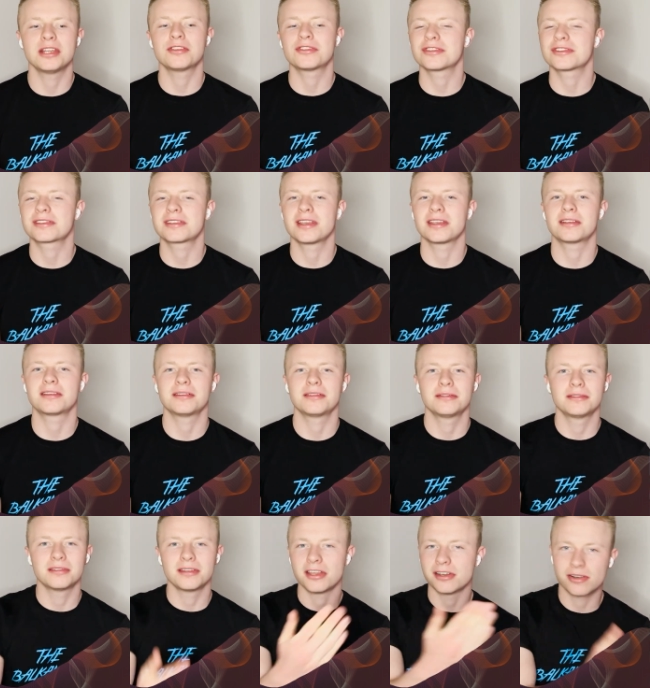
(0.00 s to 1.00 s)
just like
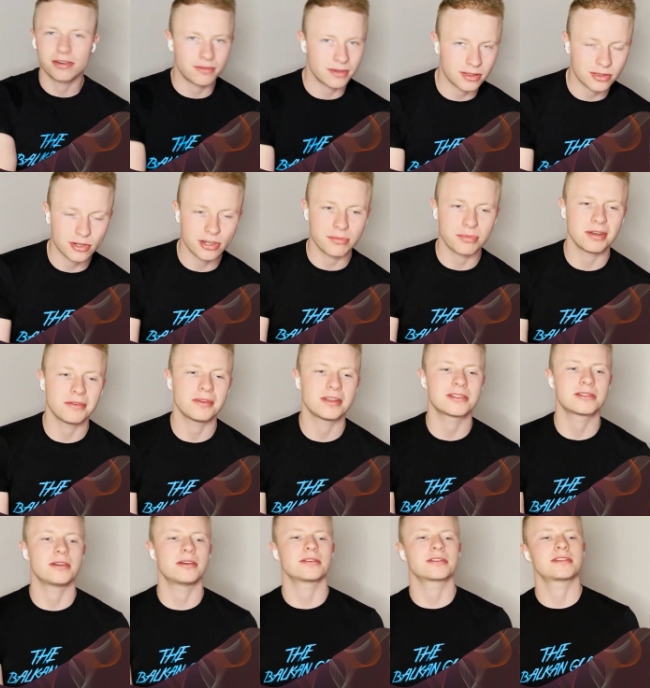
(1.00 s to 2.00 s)
either of the 3 previous
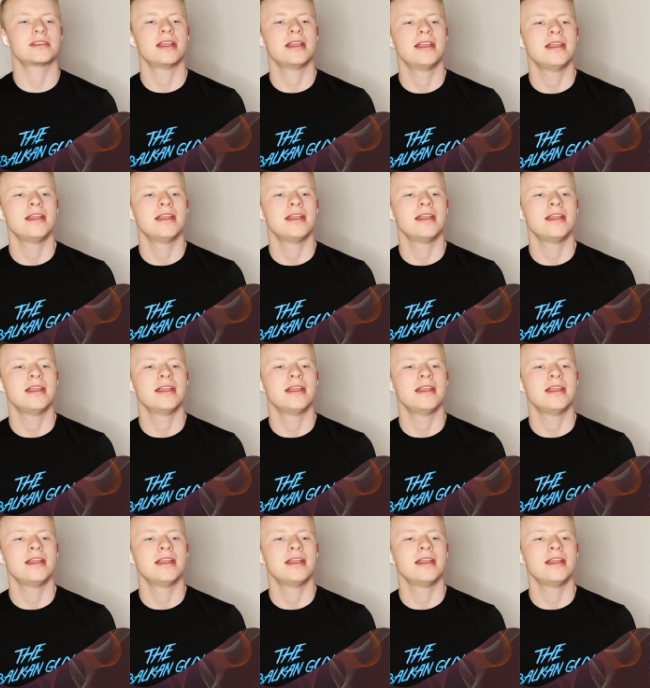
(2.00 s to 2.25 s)
songs.